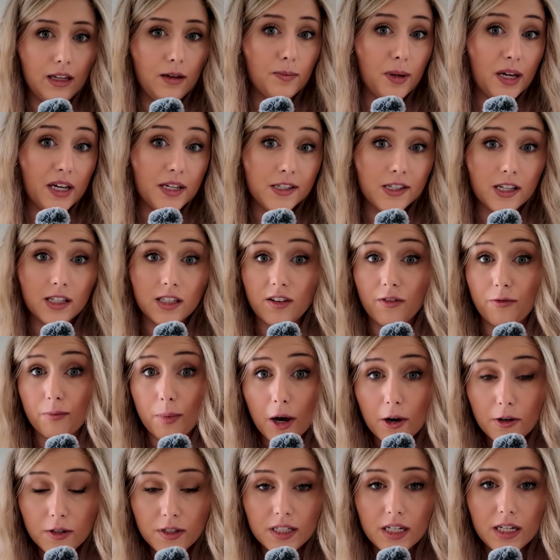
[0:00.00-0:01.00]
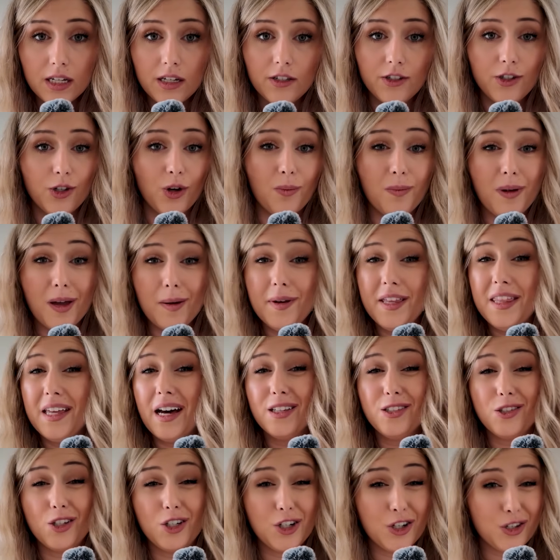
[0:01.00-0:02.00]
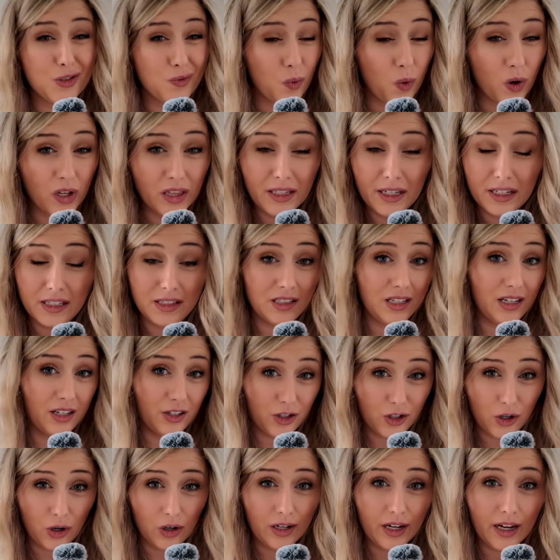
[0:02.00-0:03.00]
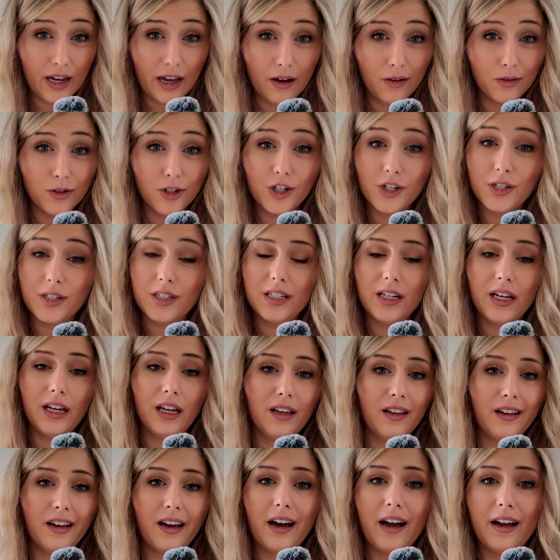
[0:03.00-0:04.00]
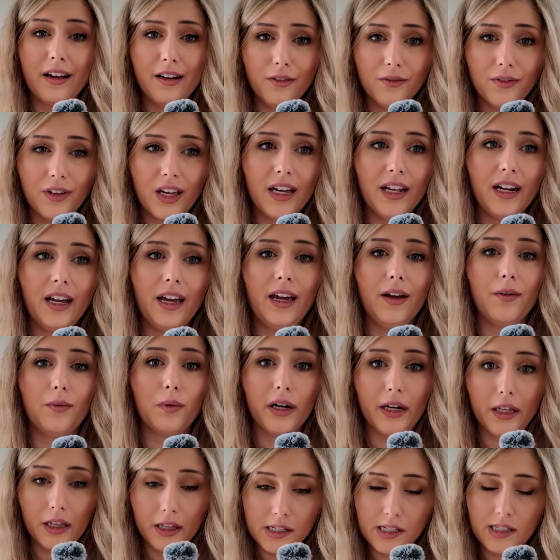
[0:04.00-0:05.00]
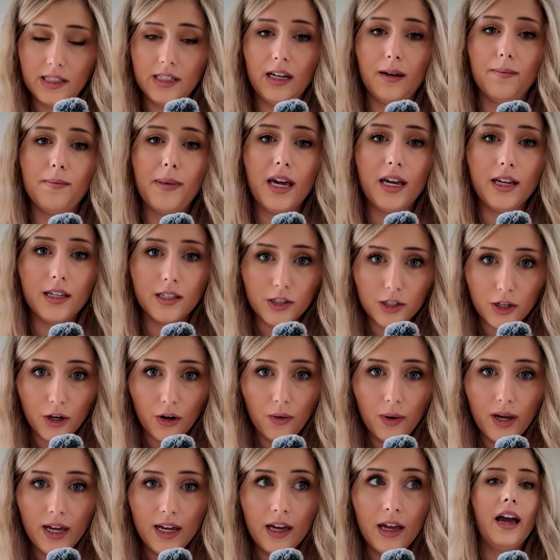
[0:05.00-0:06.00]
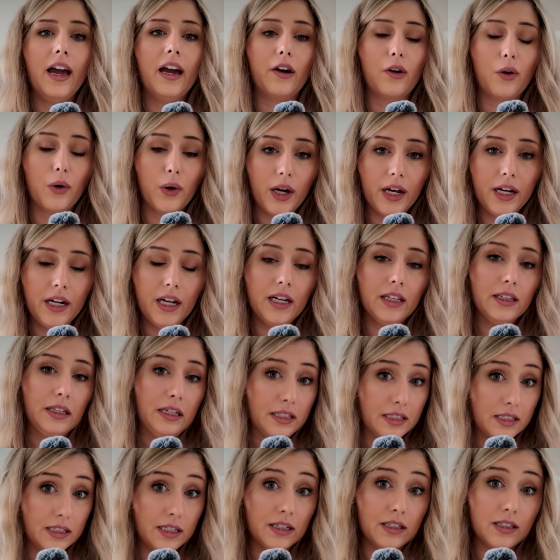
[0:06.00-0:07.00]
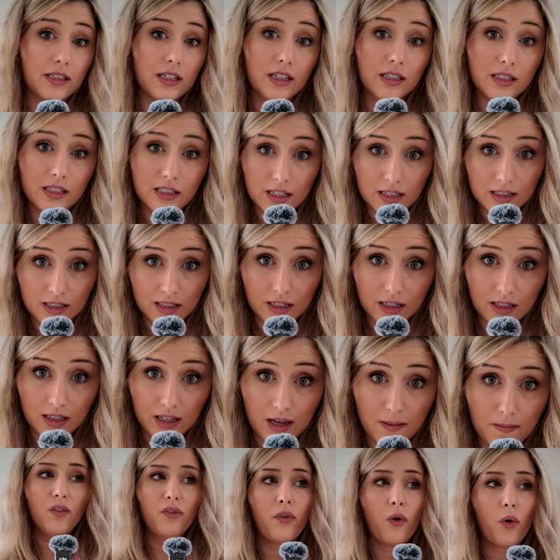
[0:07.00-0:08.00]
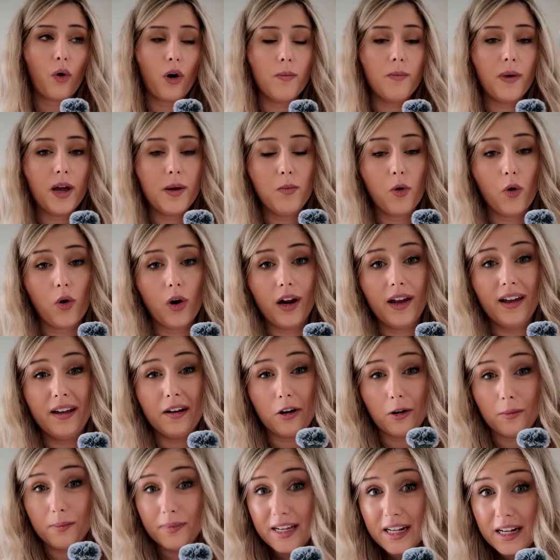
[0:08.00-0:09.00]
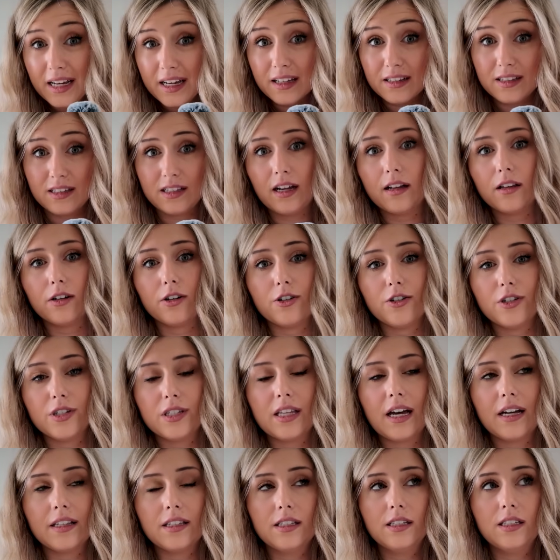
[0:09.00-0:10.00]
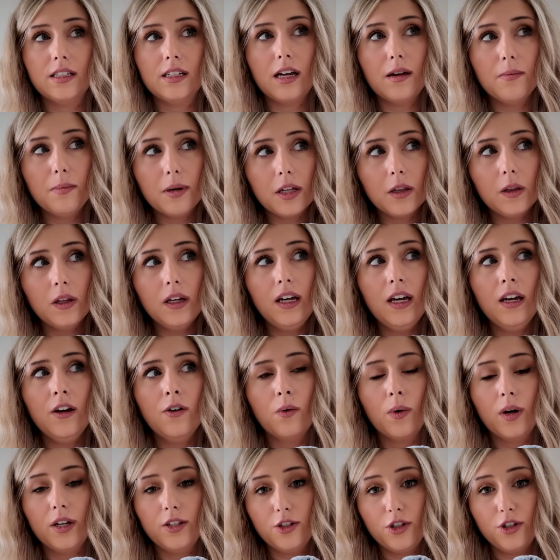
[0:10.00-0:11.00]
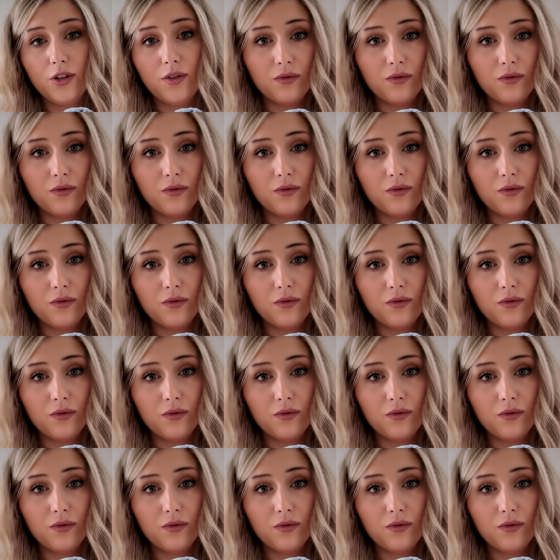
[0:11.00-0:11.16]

basis of posting. So maybe that's just one listing starting out, just to kind of get a realistic pace going and creating listings consistently. For my more intermediate sellers, that's typically going to